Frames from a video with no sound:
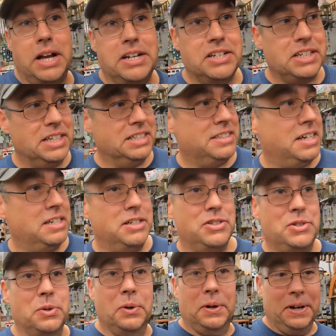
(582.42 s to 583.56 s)
We're actually inside the
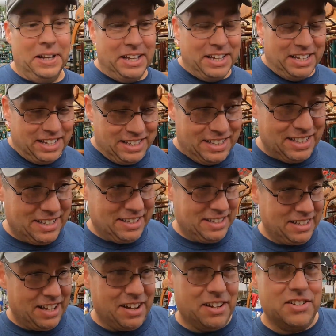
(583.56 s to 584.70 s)
store. The
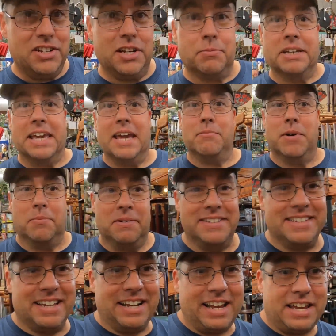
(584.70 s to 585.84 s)
uh, gentleman came up and
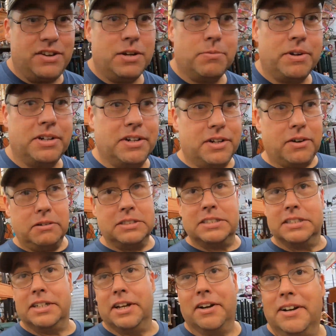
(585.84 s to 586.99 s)
said, hey, you can bring the dogs
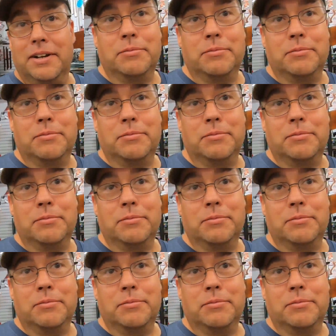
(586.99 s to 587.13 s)
in here.